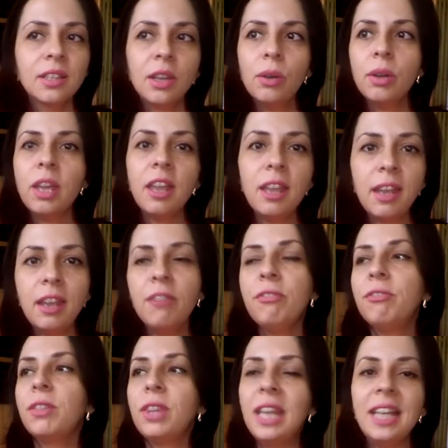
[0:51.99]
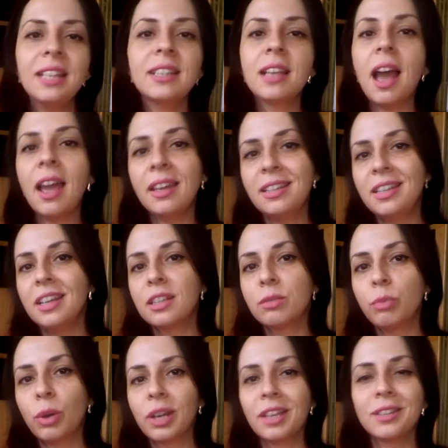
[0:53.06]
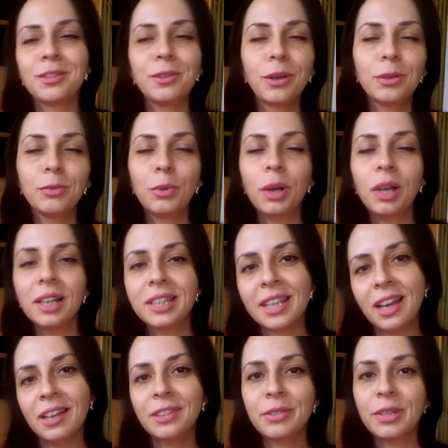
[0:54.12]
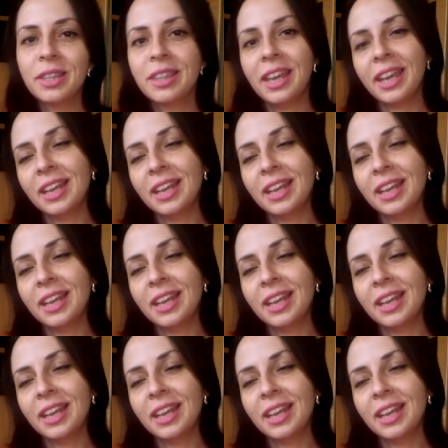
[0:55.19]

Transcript: So if these ideas work in third world countries,